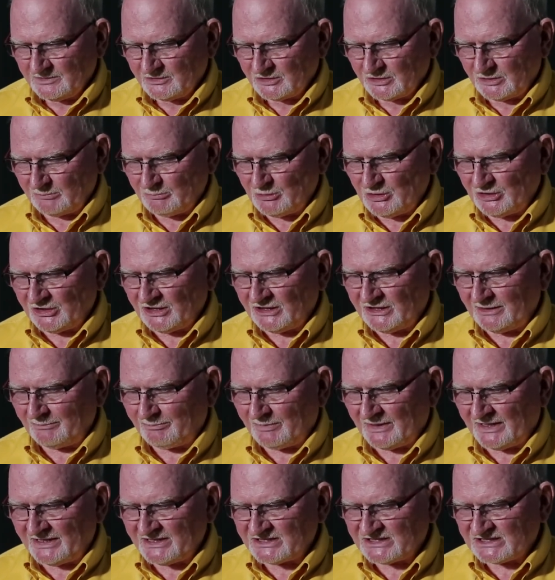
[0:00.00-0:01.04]
Communicating
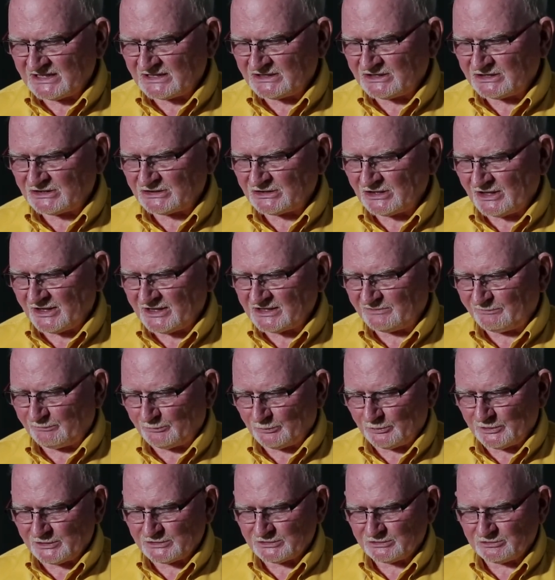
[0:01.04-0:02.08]
by synthesized
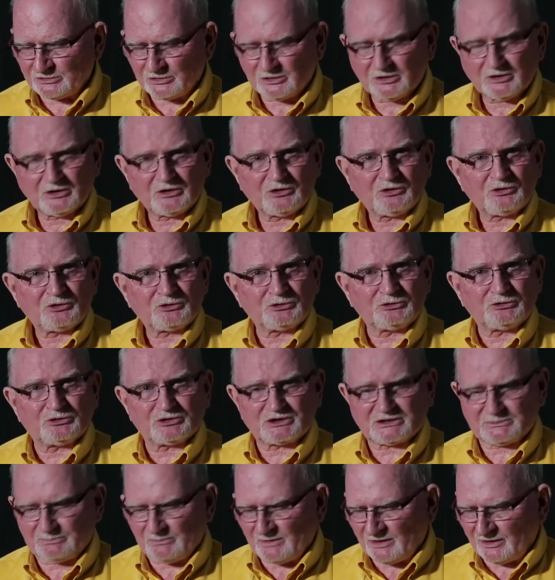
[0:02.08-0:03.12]
voice through your
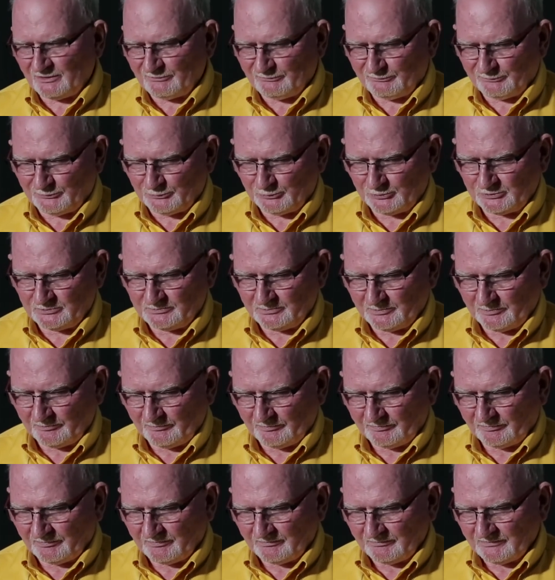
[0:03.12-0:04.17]
smartphone.
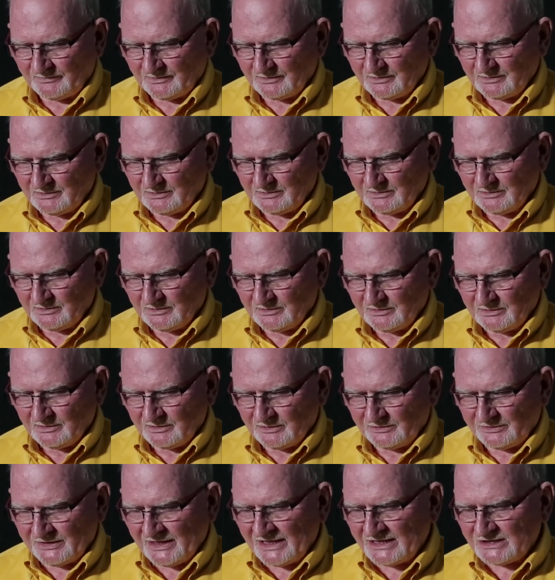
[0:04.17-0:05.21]

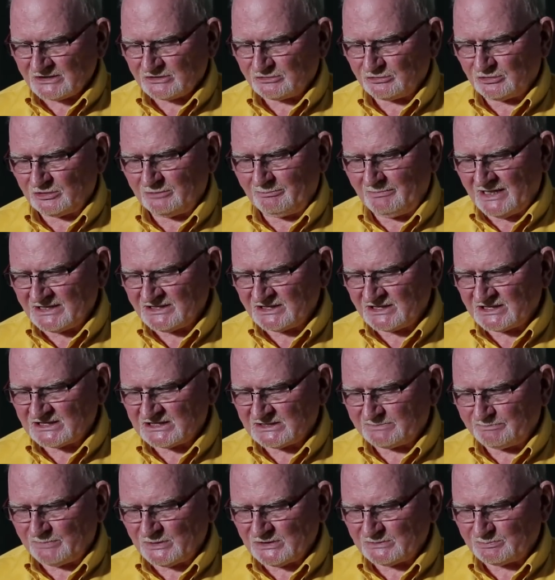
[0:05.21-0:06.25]
Thanks to the amazing
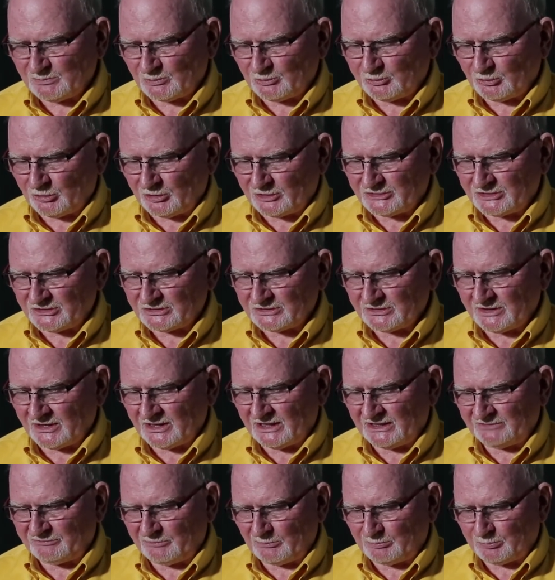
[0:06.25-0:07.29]
speech pathologist at
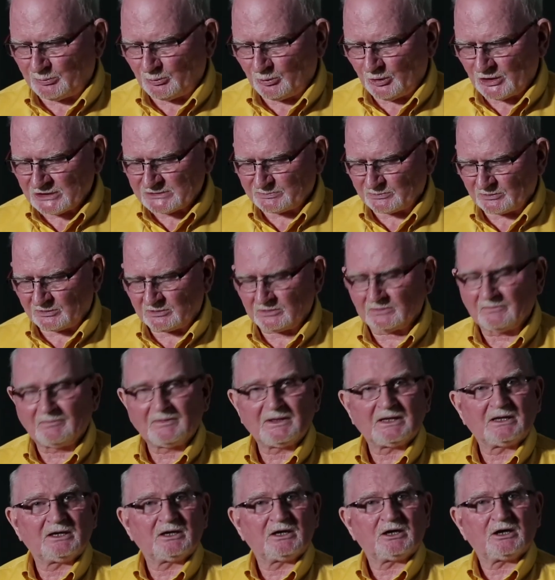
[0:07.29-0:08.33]
Liverpool Hospital,
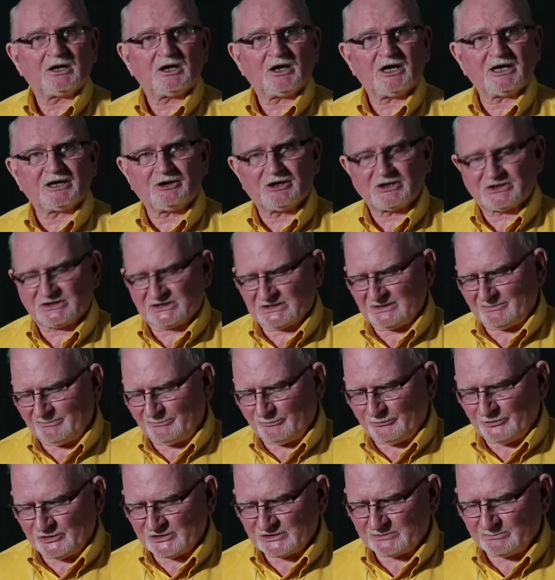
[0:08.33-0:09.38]
I got some
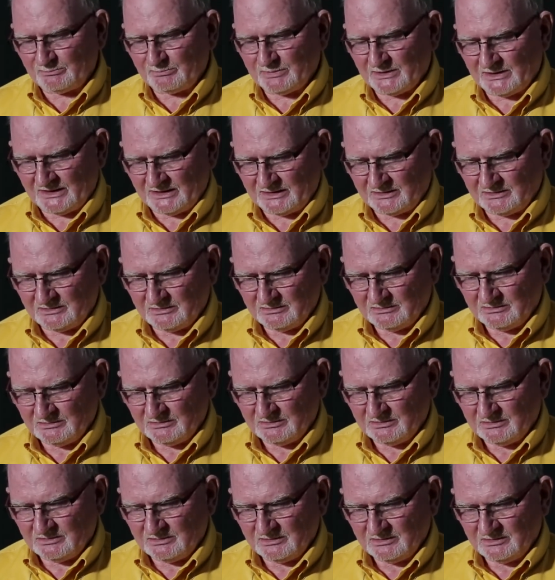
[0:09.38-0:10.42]
voice back.
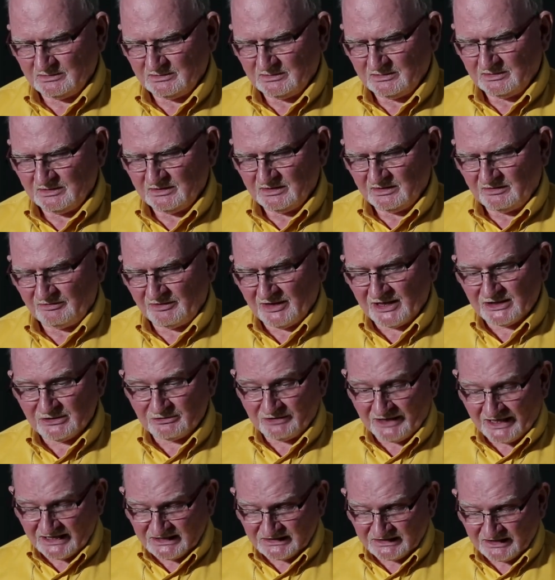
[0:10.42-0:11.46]
Then your
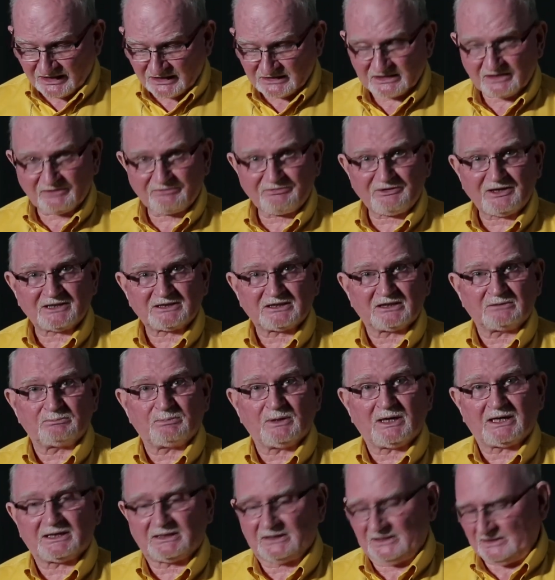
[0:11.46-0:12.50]
eyesight's affected
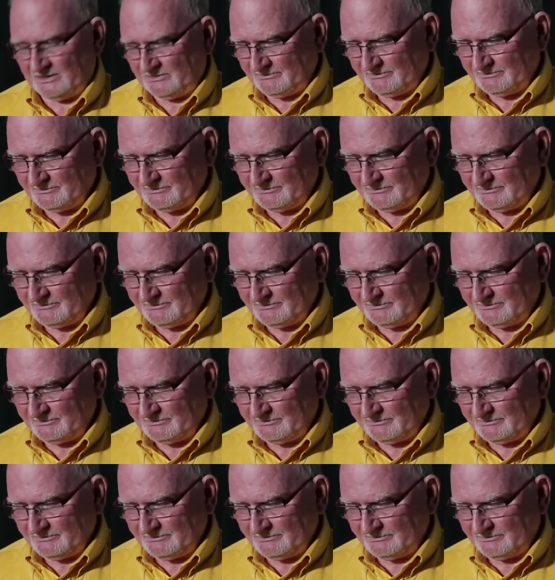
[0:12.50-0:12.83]
badly.